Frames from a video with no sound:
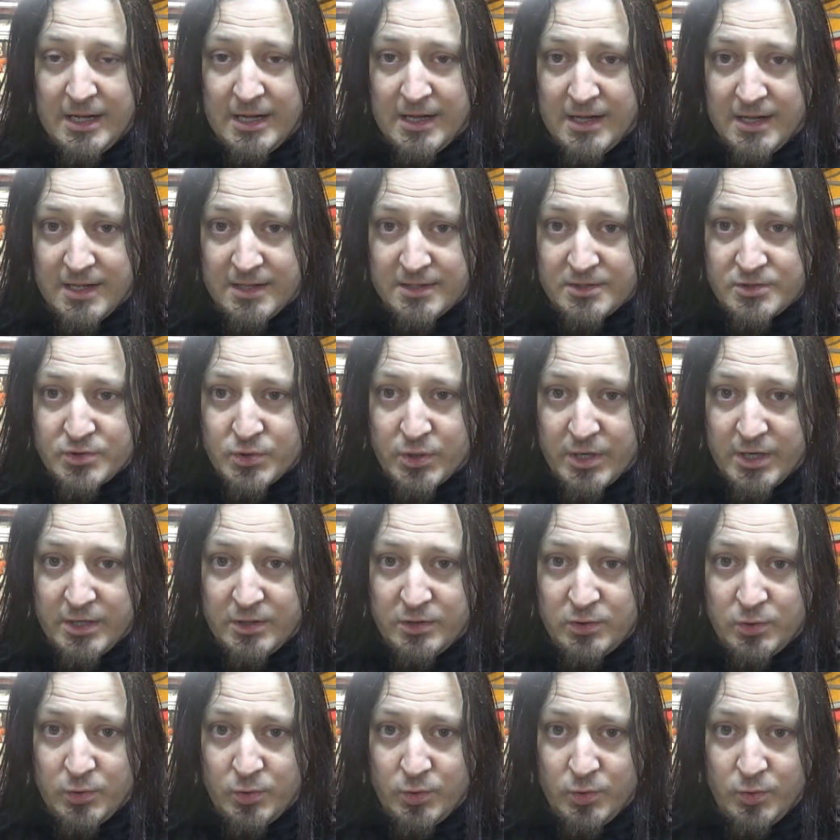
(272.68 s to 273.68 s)

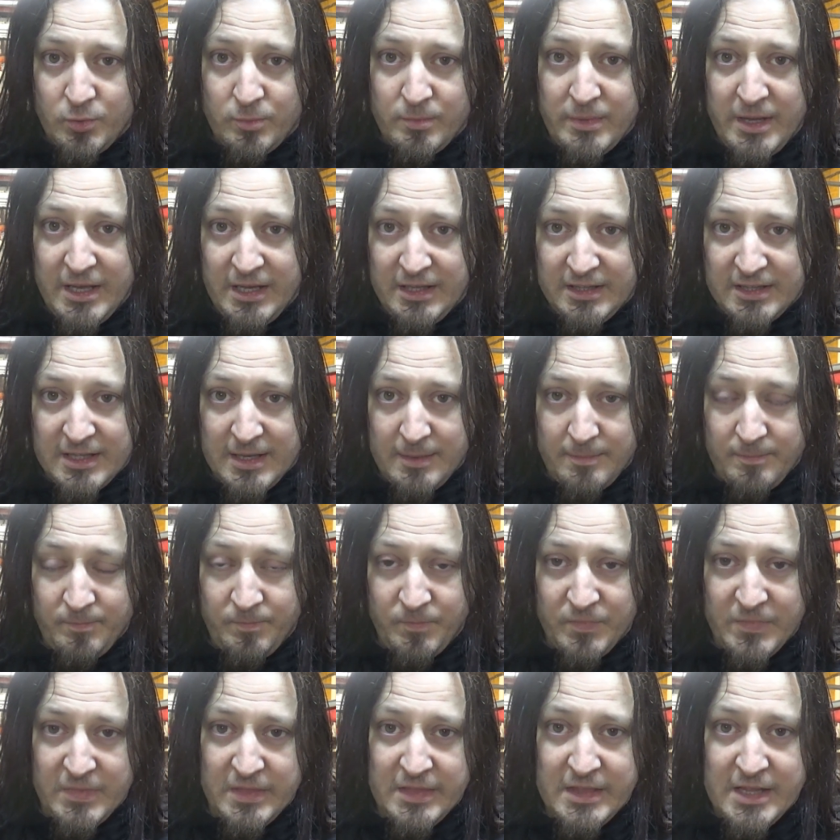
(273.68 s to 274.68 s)
Try to make
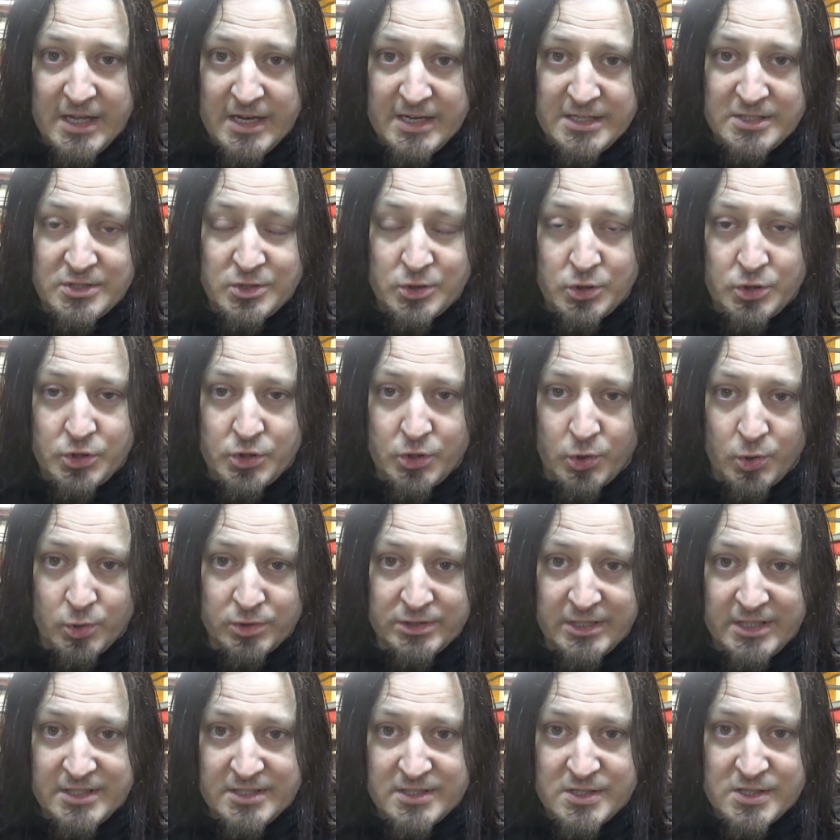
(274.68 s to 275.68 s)
them nice,
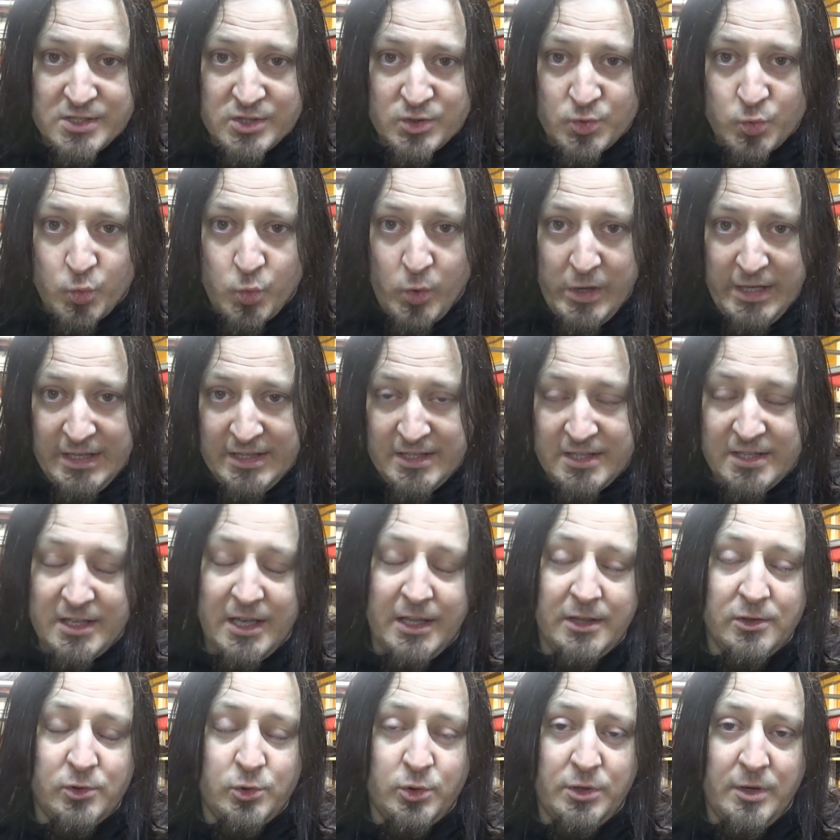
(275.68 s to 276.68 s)
short and
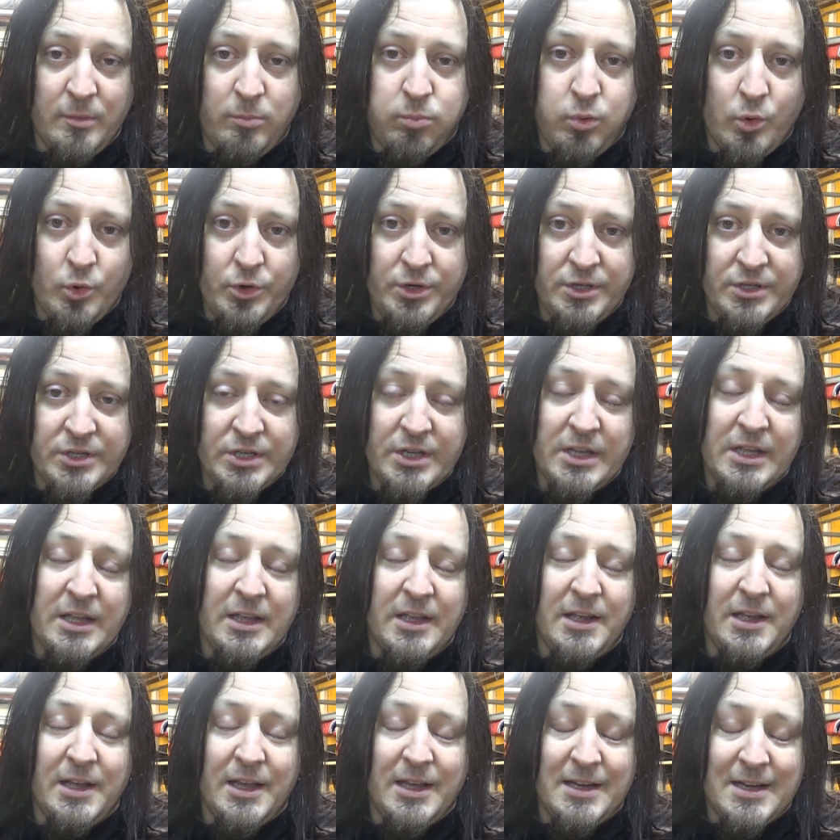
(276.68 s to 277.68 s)
sweet and to the point.
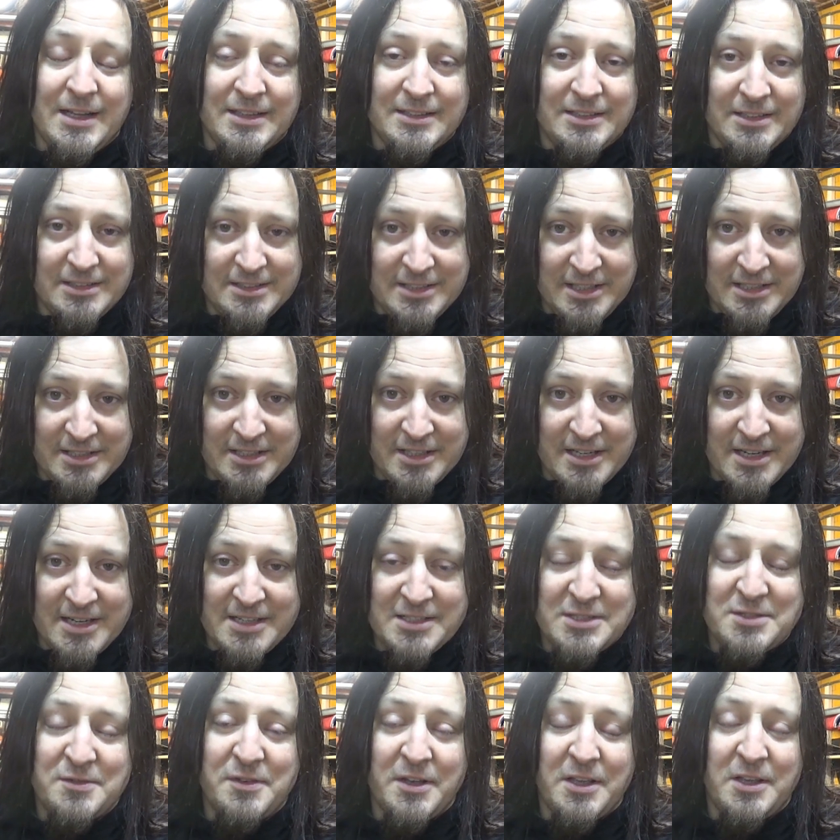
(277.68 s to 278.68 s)
And until then
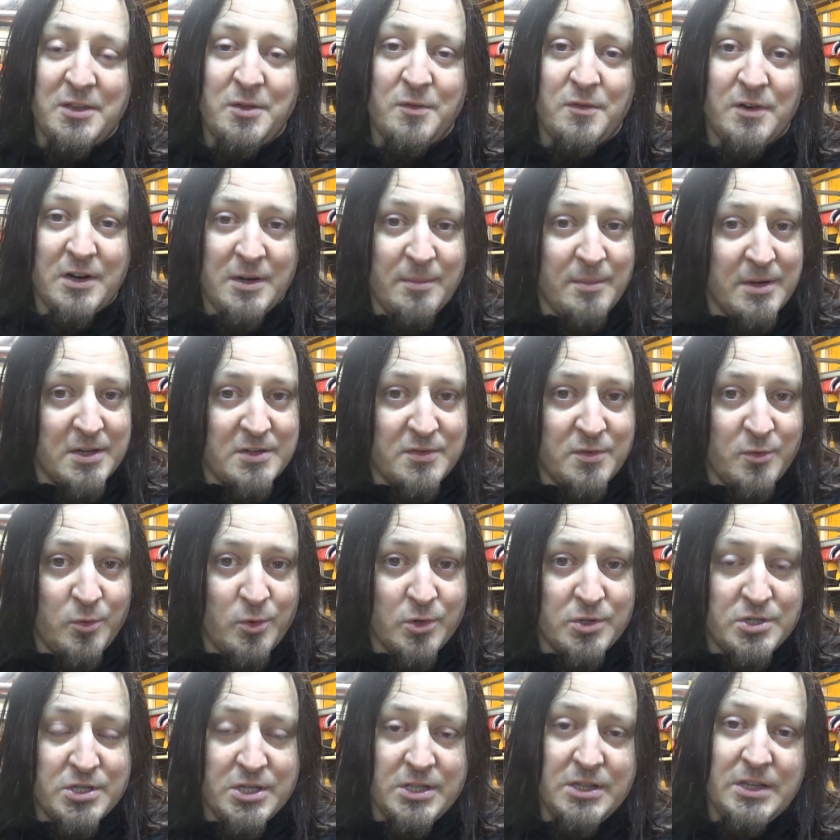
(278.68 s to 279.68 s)
guys, thank you very much for
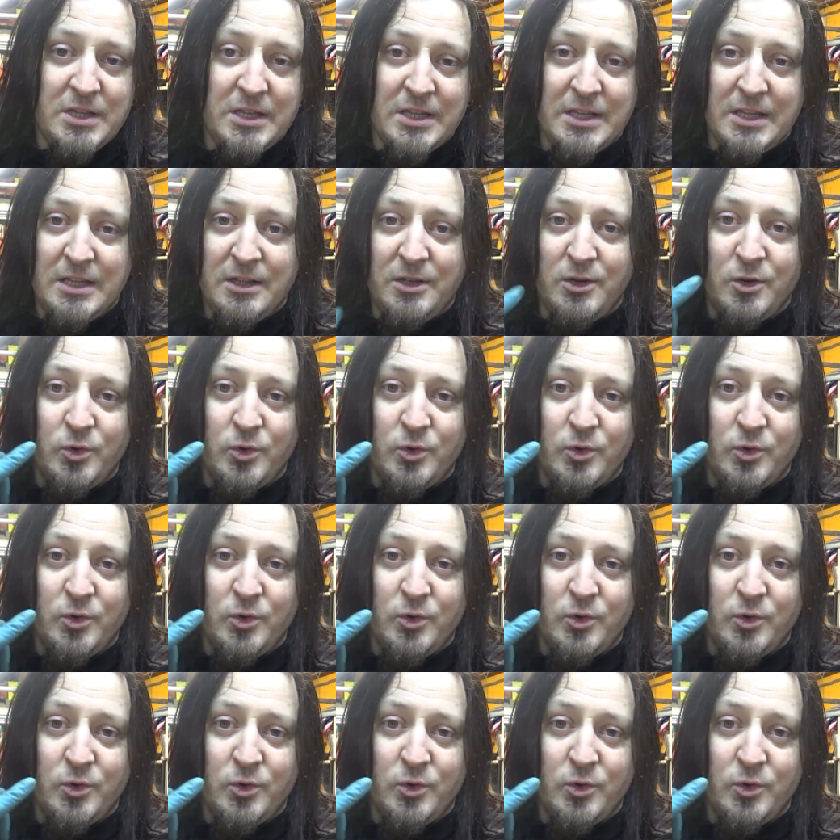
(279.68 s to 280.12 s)
watching.